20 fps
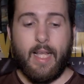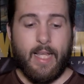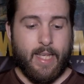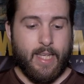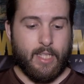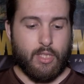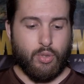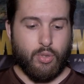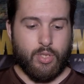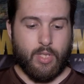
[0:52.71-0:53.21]

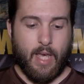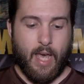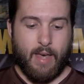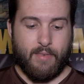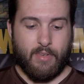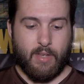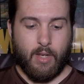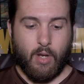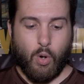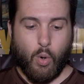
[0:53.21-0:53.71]
it's going to have
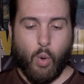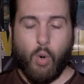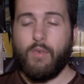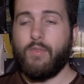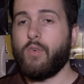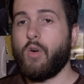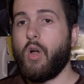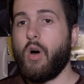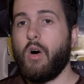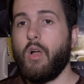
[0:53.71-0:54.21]
an
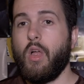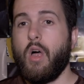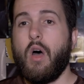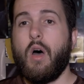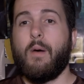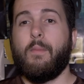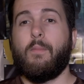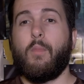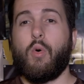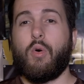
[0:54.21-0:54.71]
overall
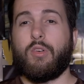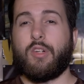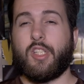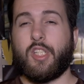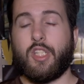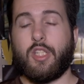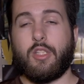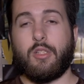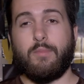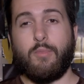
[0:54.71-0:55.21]
more
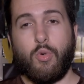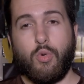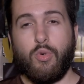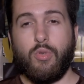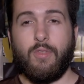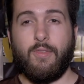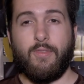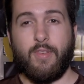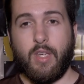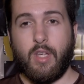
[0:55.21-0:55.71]

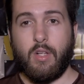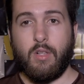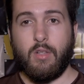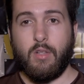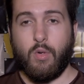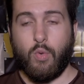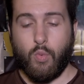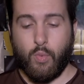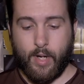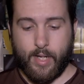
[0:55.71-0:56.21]
smooth feel
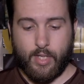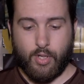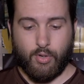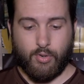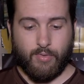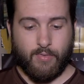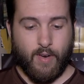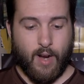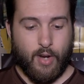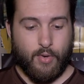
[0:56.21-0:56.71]
when you're
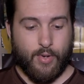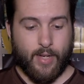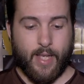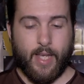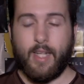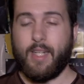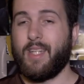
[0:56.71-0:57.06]
firing it.